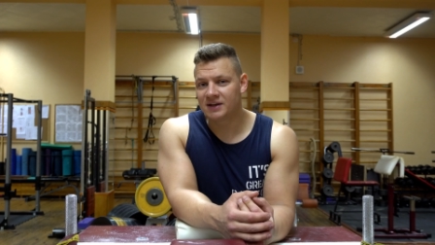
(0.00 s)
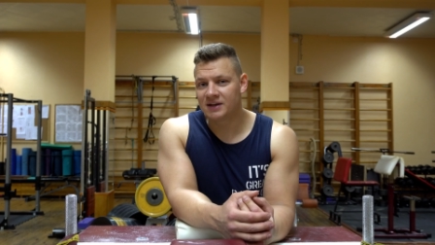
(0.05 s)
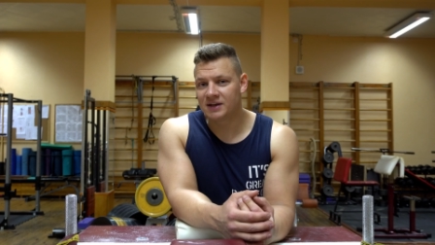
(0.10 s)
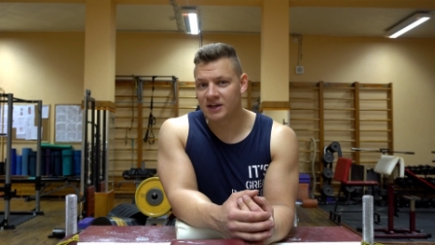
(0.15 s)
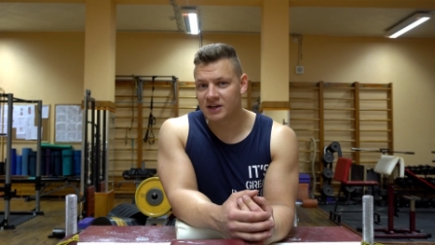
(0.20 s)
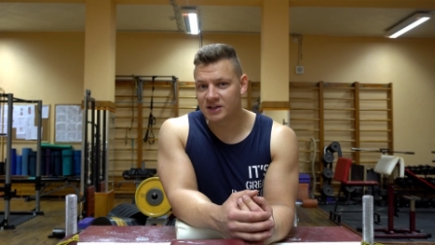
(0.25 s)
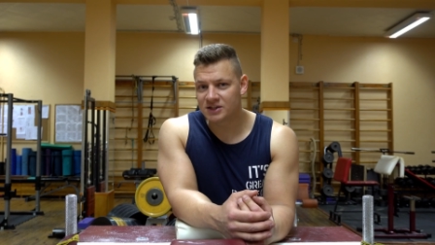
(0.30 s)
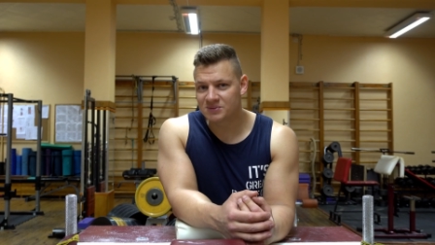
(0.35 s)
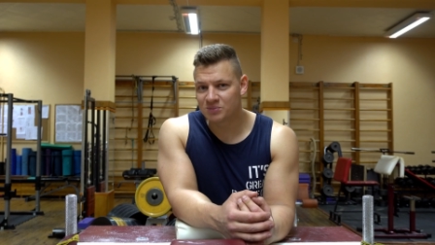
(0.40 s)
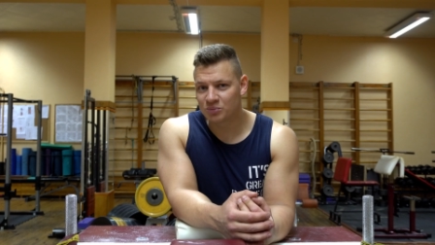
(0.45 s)

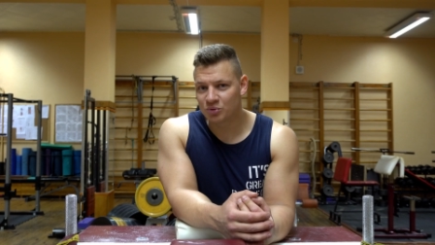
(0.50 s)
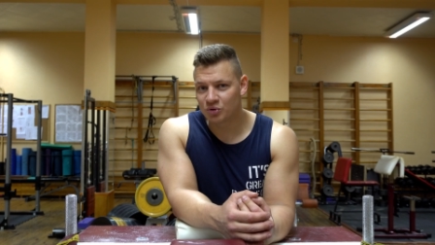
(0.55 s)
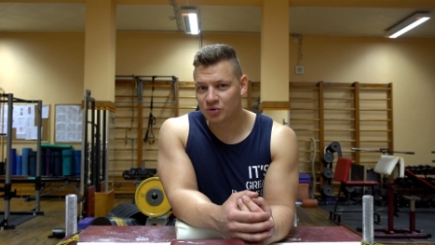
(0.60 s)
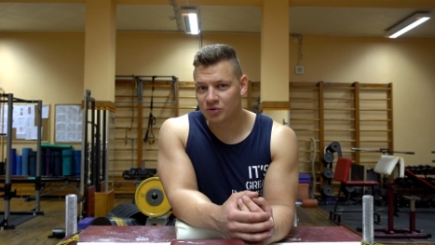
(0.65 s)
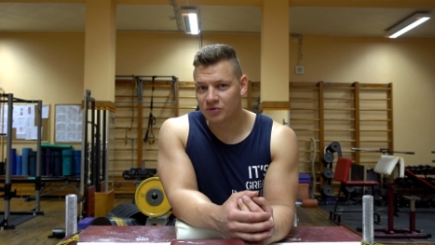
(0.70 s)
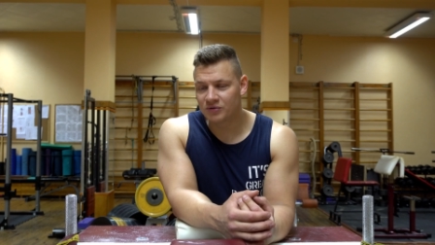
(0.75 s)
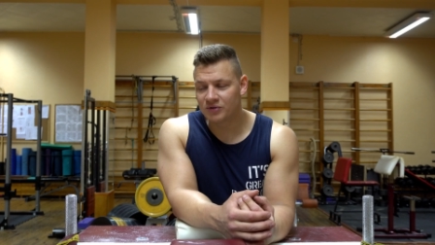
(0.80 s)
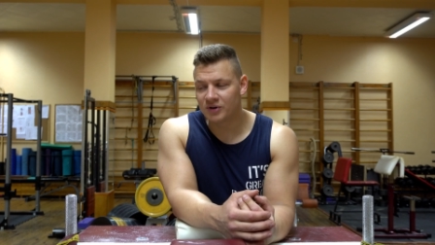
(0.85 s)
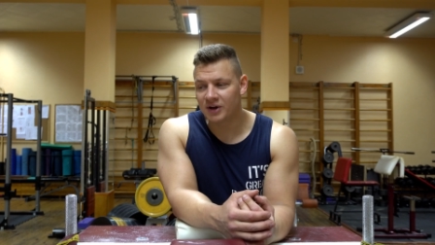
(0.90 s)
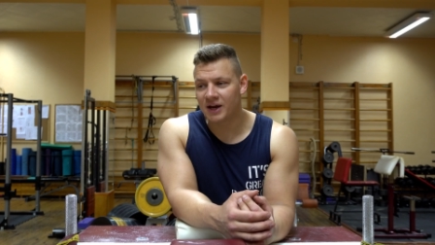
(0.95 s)
King's
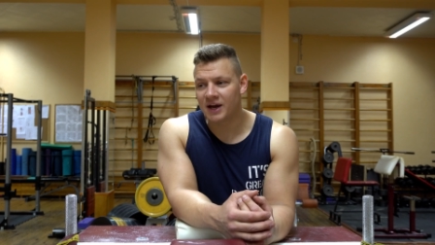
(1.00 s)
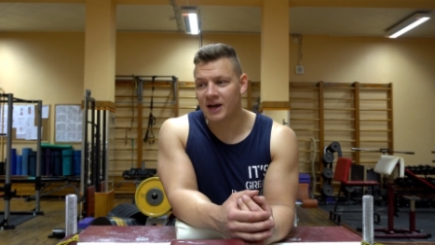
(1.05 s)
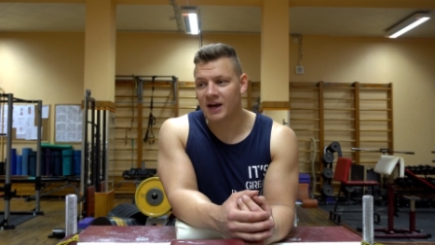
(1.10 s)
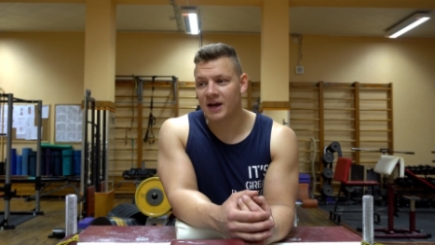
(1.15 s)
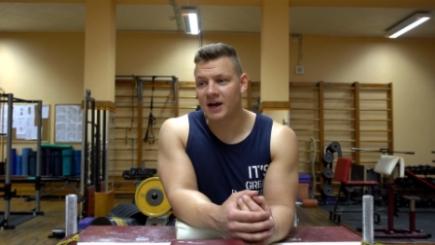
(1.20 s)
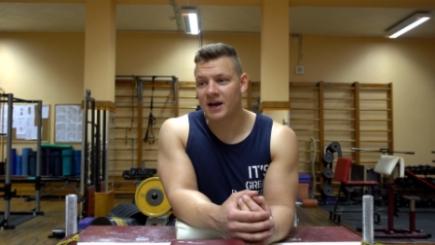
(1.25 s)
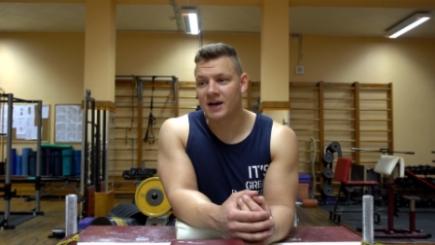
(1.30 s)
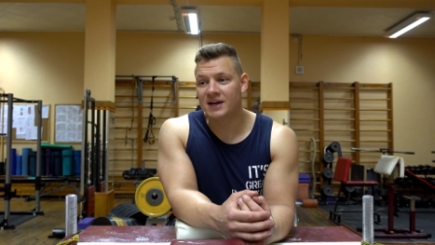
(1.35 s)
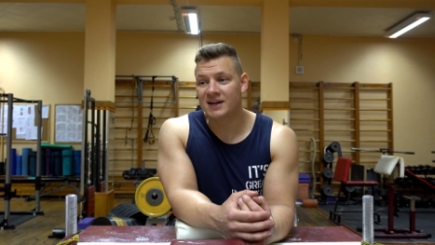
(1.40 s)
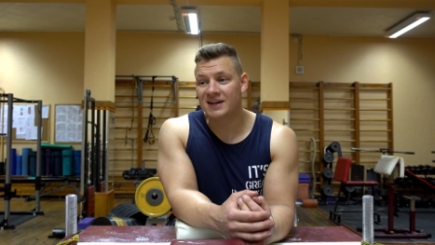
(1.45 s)
move
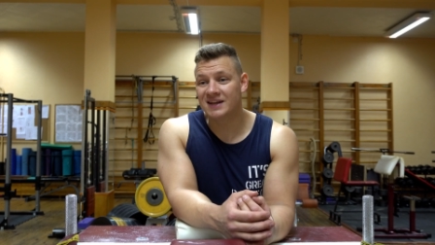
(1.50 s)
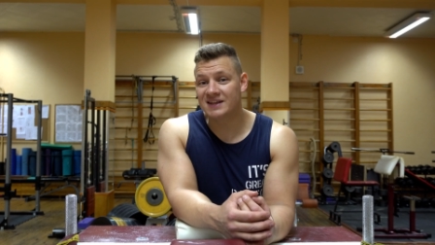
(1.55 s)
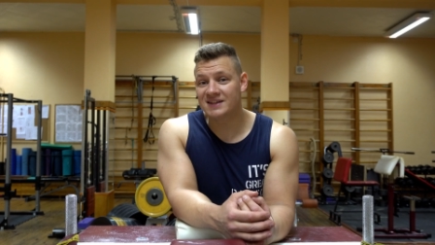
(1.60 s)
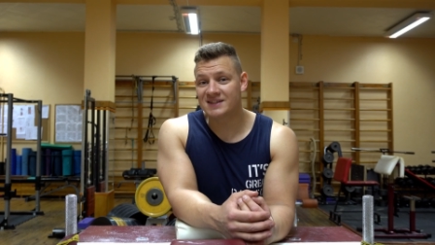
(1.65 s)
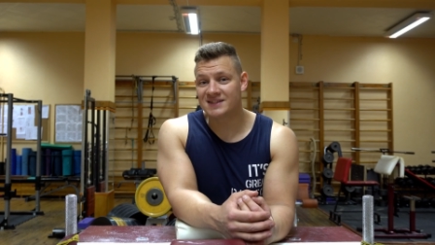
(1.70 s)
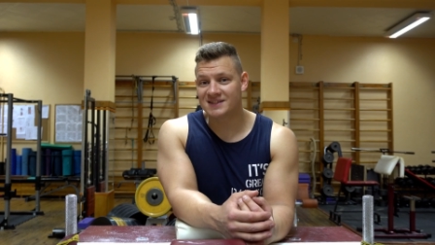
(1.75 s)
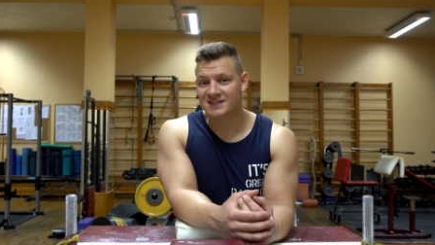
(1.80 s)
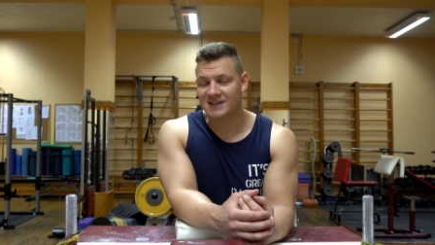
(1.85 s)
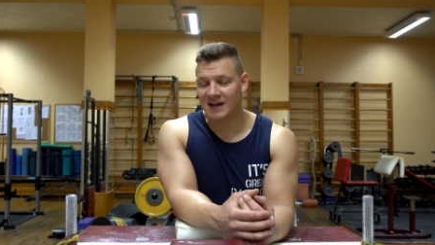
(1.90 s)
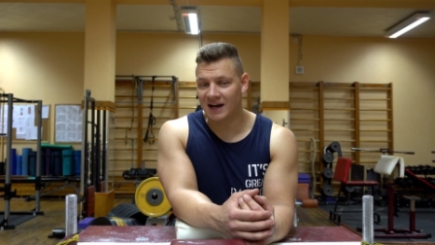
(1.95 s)
and
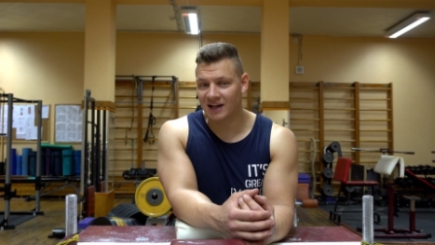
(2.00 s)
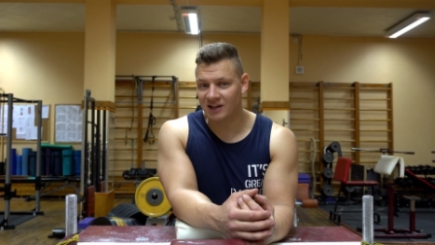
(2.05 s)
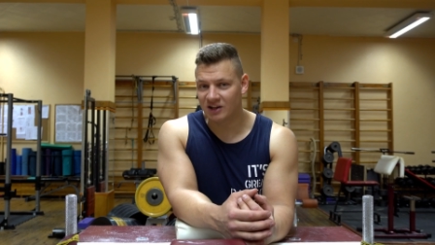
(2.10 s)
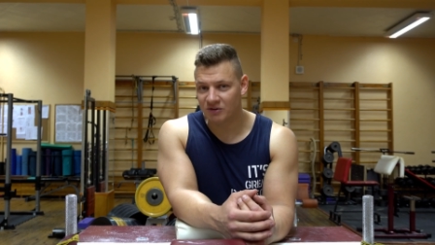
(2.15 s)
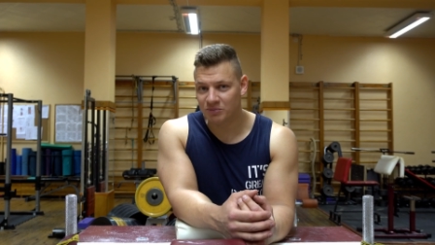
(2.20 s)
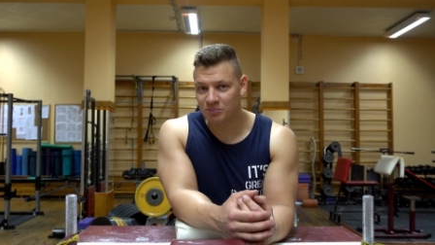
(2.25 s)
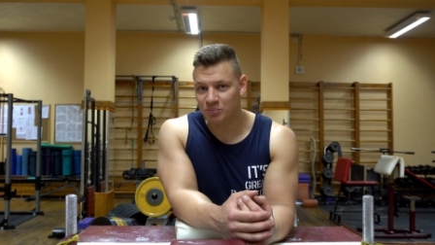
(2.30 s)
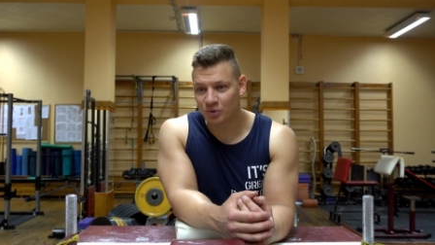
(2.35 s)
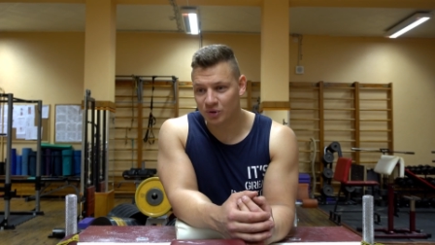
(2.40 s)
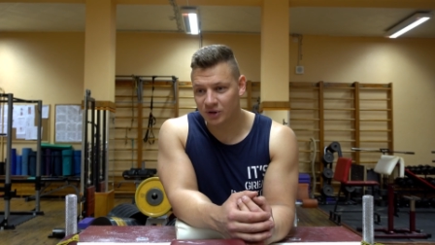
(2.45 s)
his style
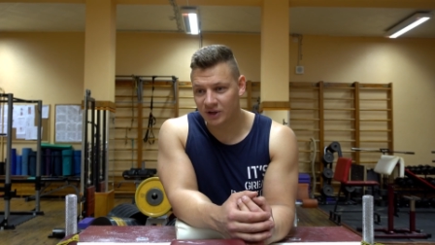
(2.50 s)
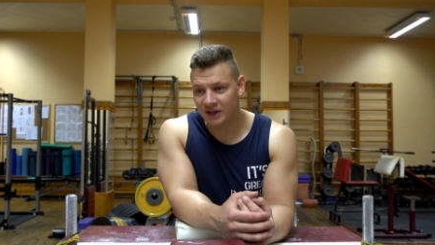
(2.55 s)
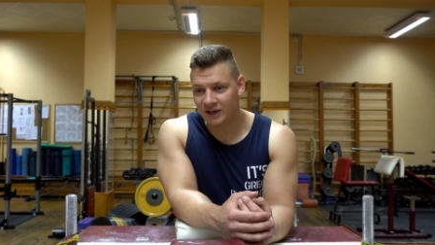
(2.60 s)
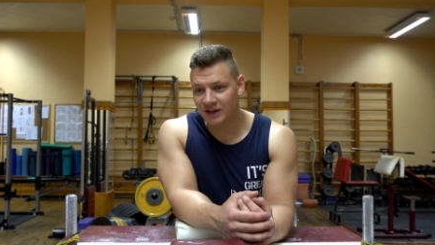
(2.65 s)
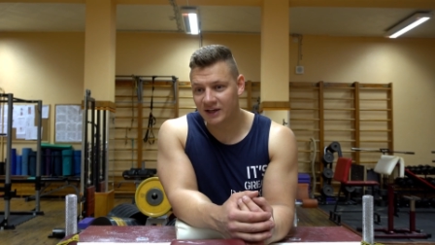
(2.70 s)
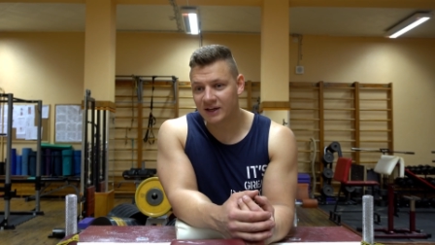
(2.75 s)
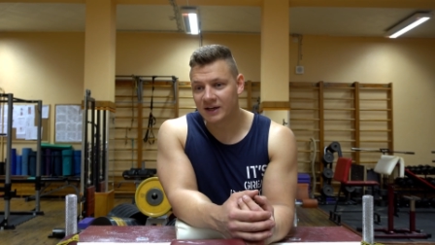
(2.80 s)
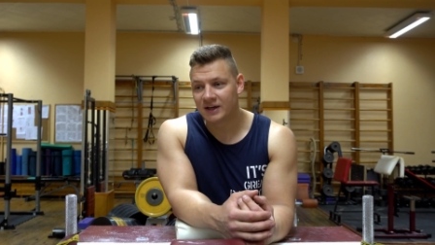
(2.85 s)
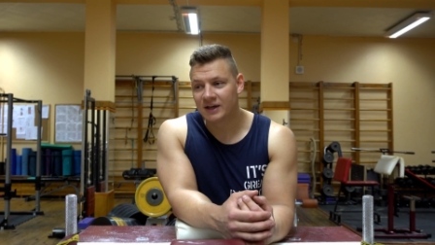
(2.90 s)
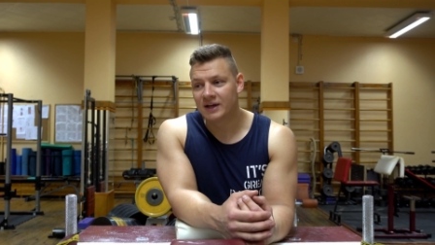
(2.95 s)
of
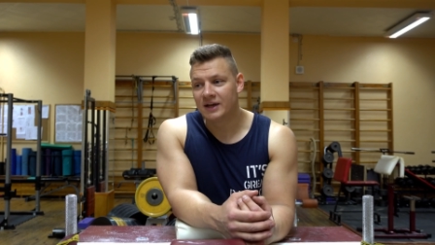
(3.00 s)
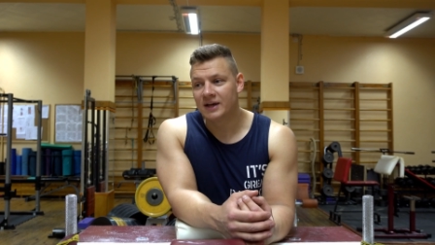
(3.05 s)
pulling